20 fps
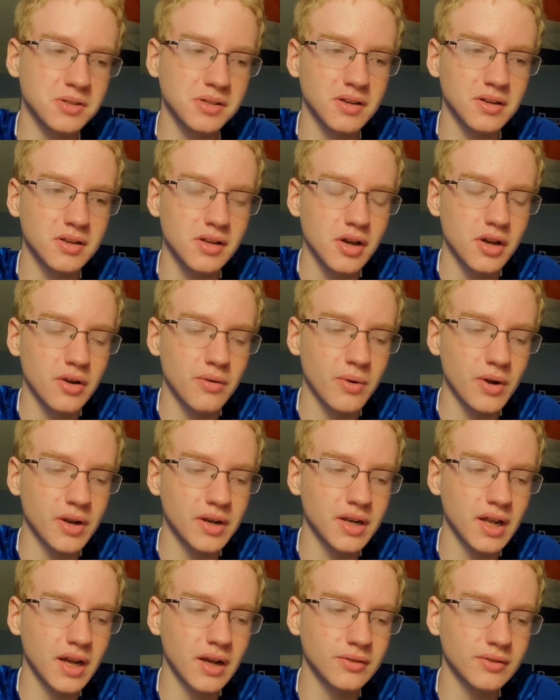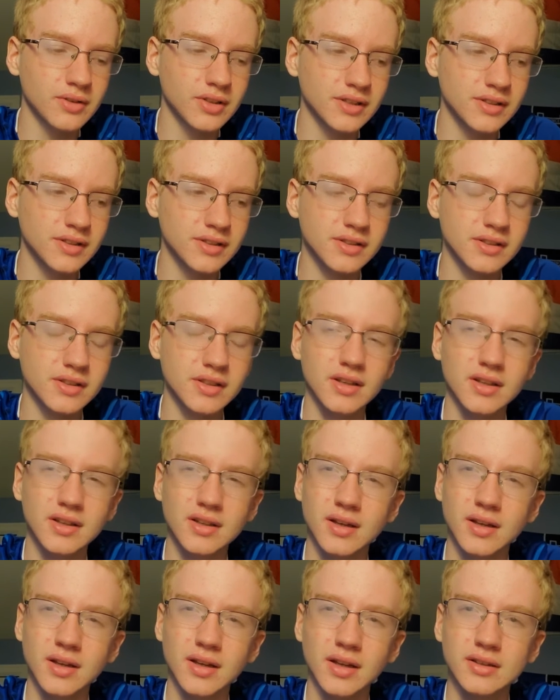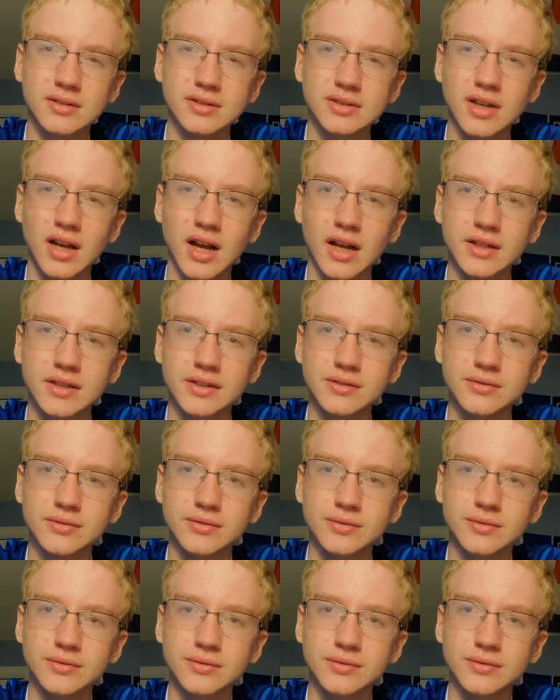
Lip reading: And right now this is kind of